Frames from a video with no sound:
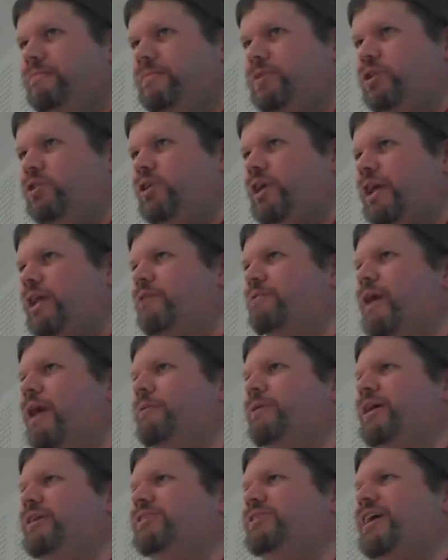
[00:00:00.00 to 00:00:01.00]
do you get it right
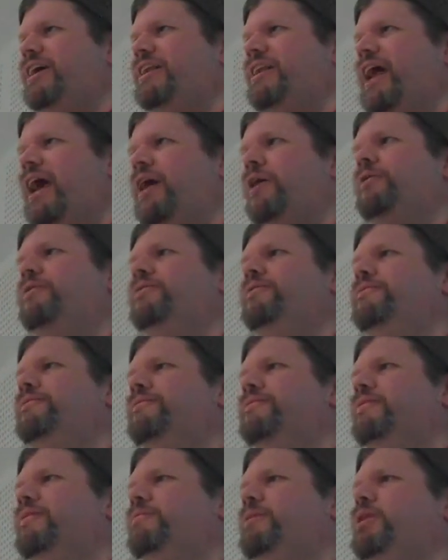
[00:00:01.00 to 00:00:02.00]
when I say it now?
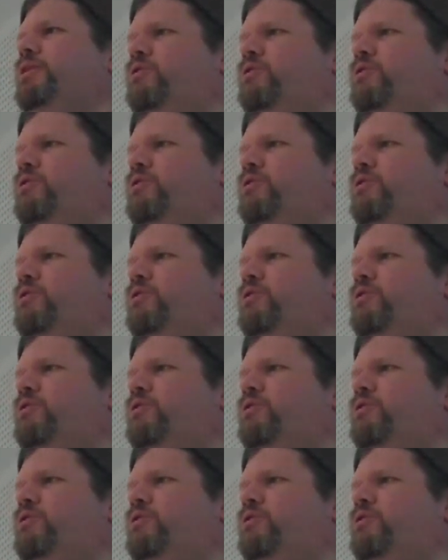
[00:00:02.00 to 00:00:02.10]
I mean,